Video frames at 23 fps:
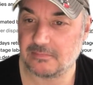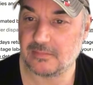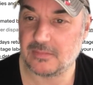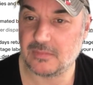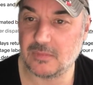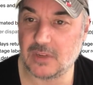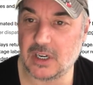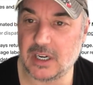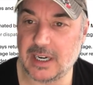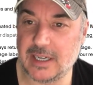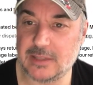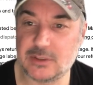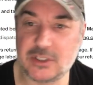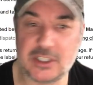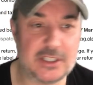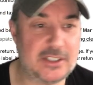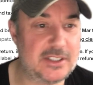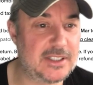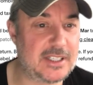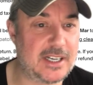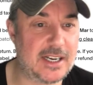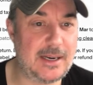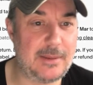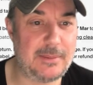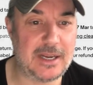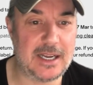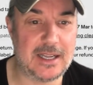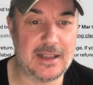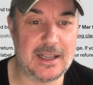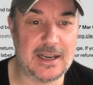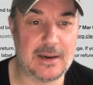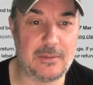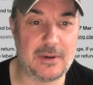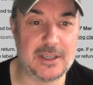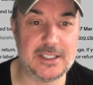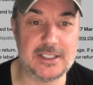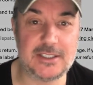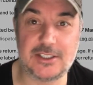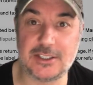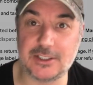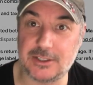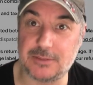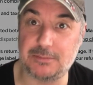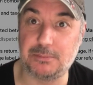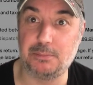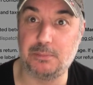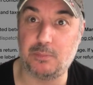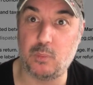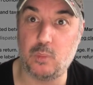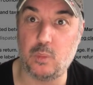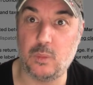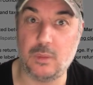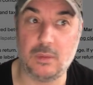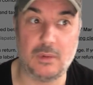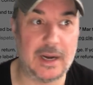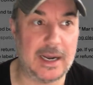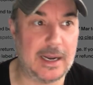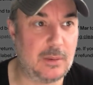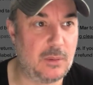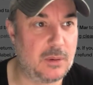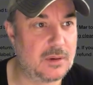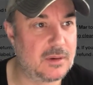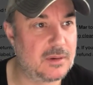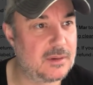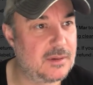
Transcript: What else can you say about that one? It's just wow.